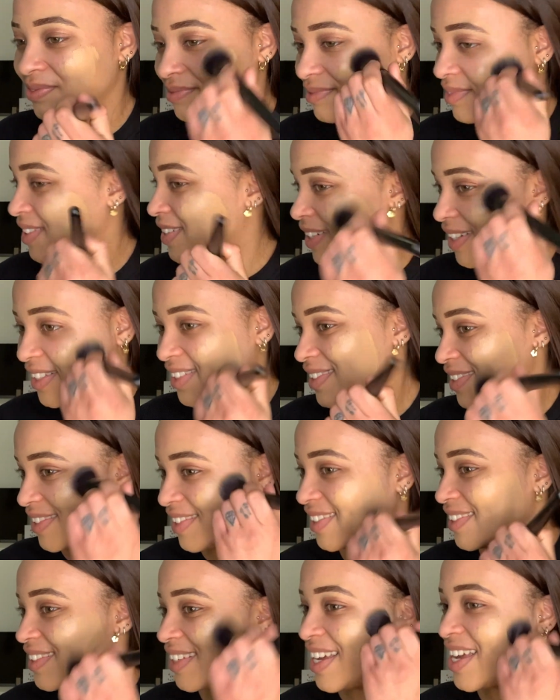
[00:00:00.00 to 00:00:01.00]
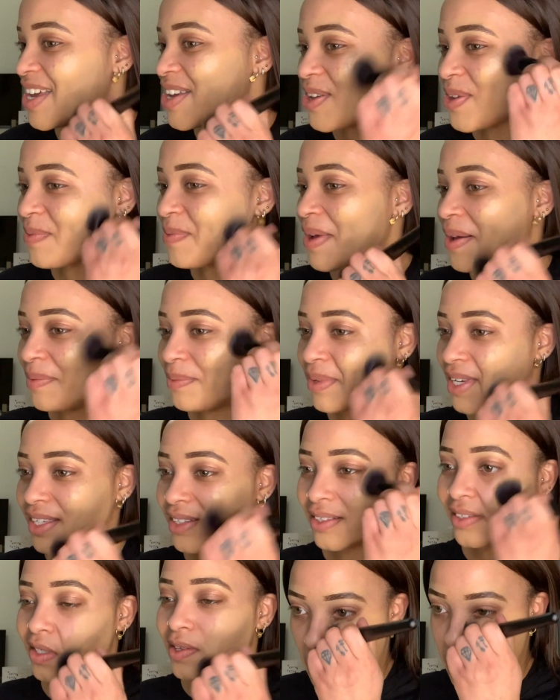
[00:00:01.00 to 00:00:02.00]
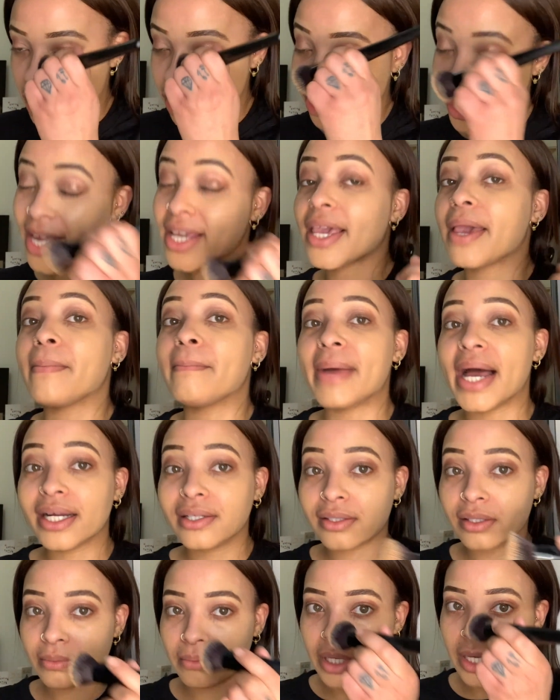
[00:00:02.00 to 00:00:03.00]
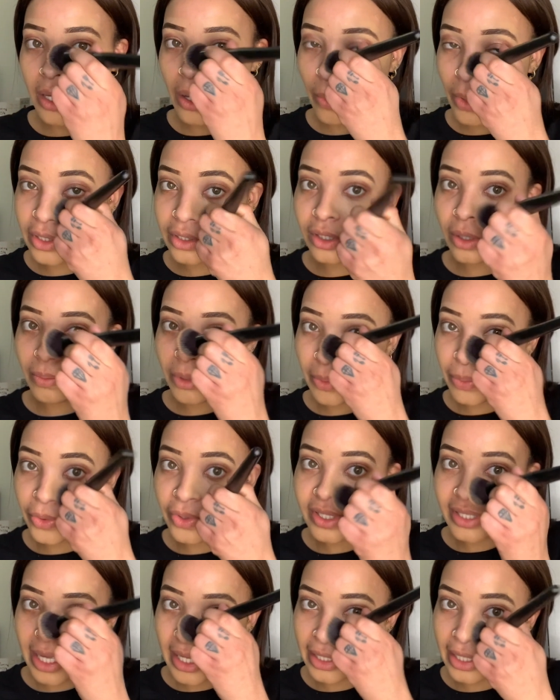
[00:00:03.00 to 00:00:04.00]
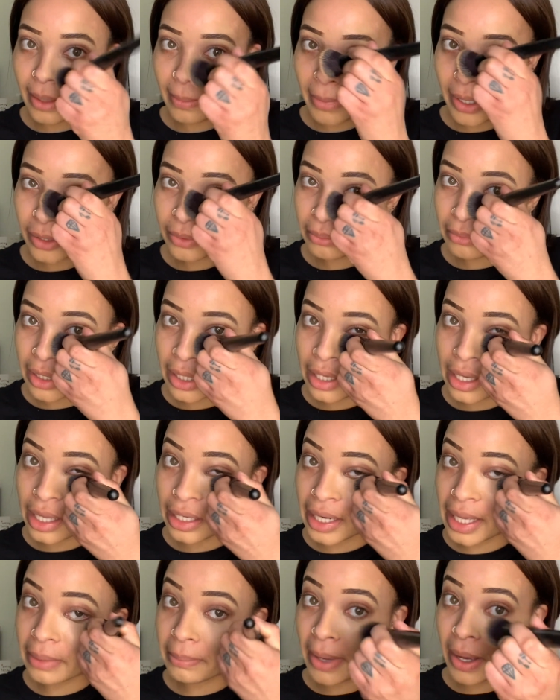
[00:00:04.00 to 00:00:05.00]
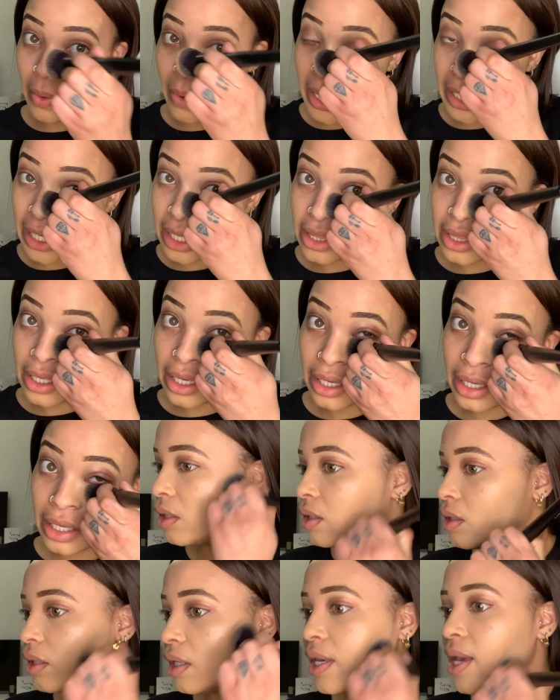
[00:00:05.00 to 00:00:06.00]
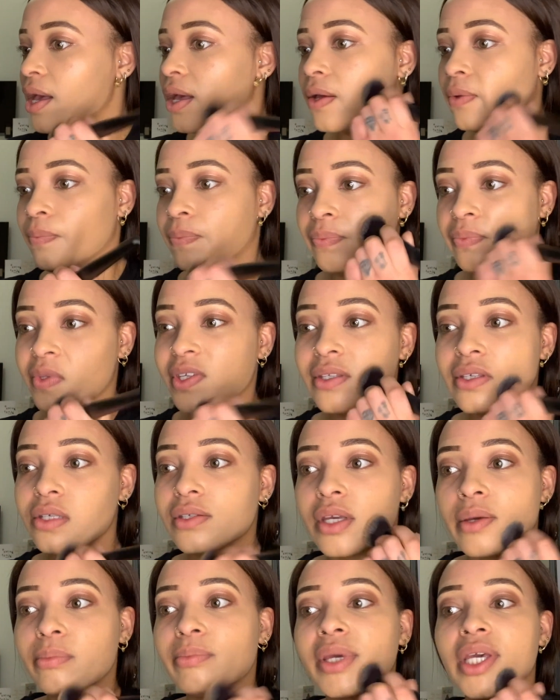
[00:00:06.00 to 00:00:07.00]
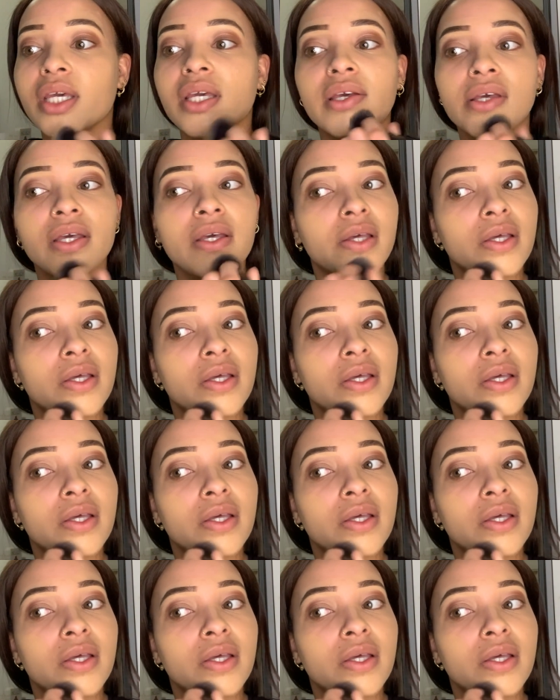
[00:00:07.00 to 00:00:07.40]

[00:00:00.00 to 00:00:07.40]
gosh, human beings, it sure came back to me what some people said about me and like my work ethic. Yeah, this is a big